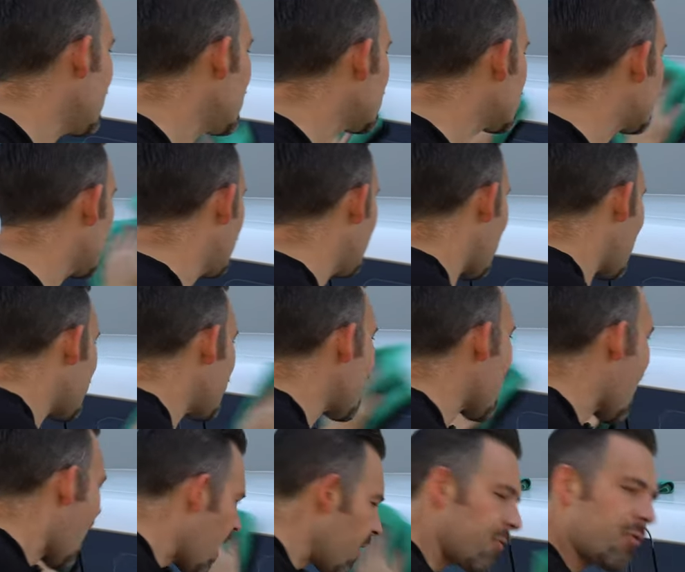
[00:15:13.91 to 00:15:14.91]
So maybe
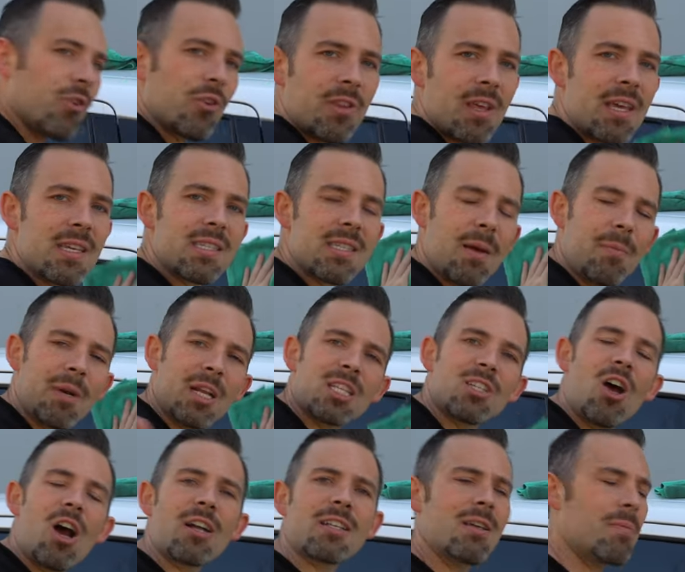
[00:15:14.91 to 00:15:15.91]
after this, I'm gonna
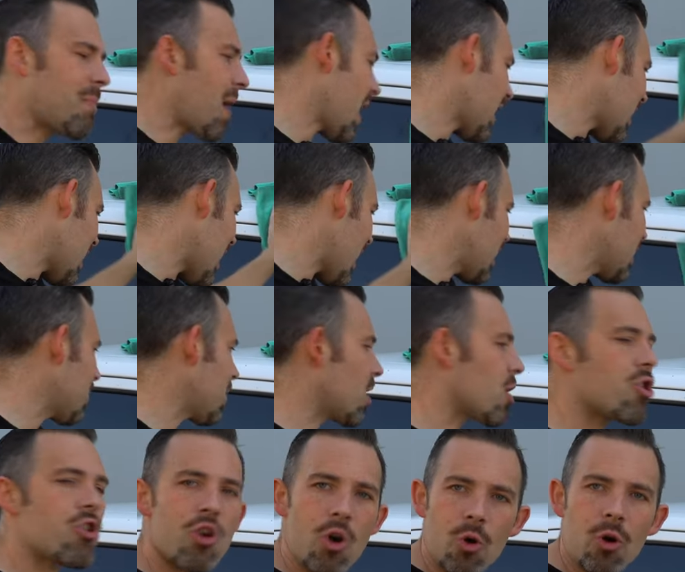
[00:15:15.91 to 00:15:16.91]
talk to Becky and I'm gonna
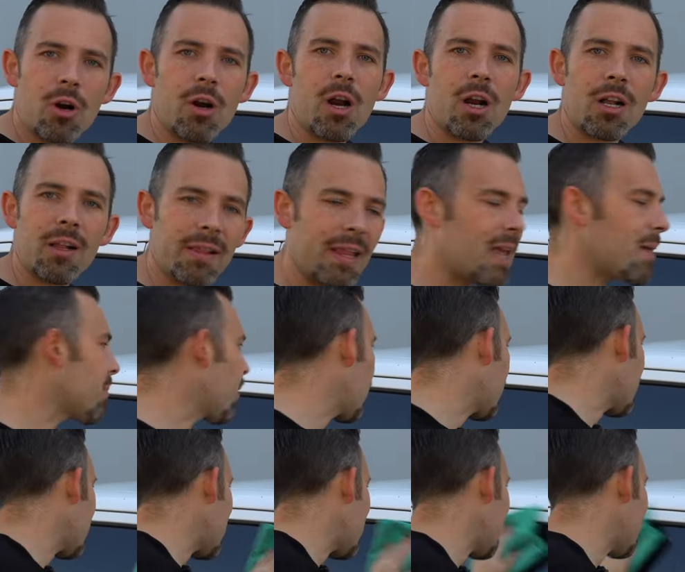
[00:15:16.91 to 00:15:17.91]
show her our clay bar
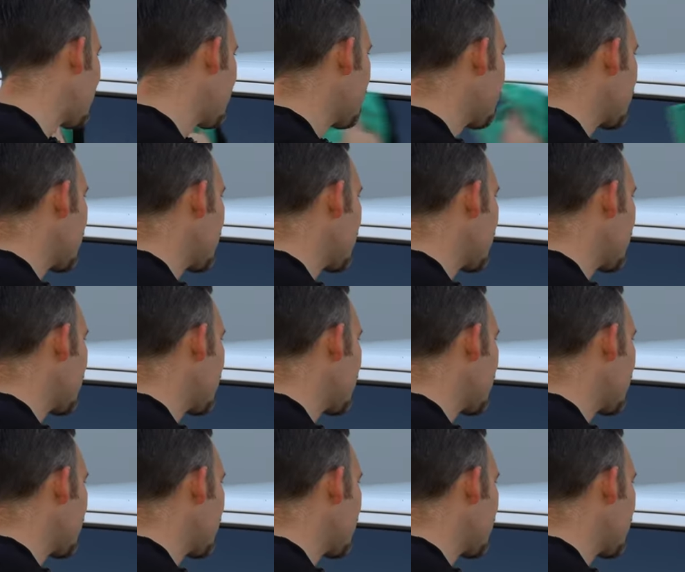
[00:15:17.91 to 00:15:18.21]
kit